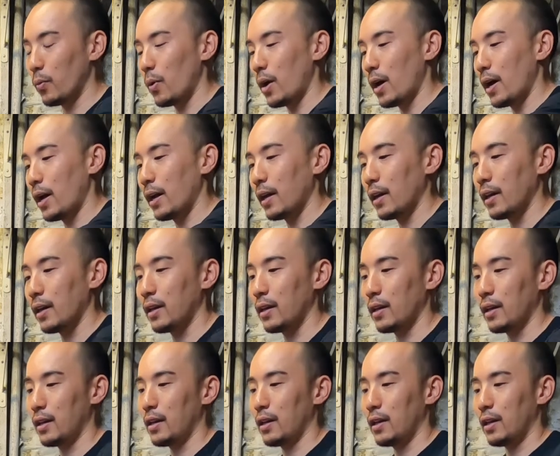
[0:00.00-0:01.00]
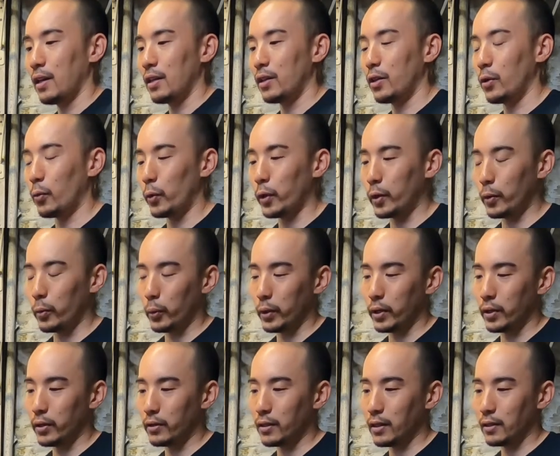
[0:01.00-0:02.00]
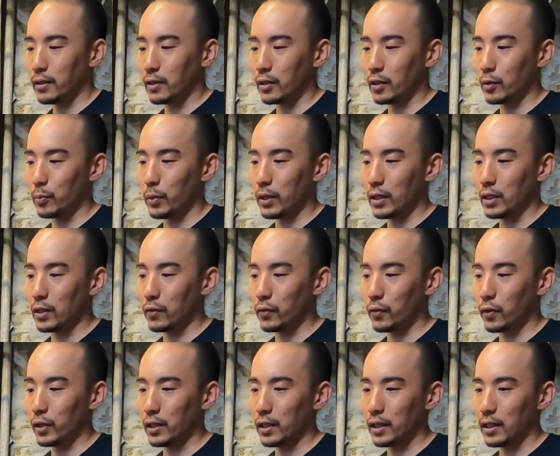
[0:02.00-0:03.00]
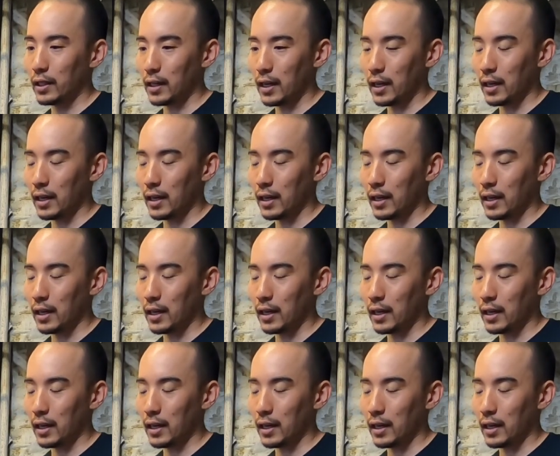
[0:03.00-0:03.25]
why the rear wheel doesn't spin as freely,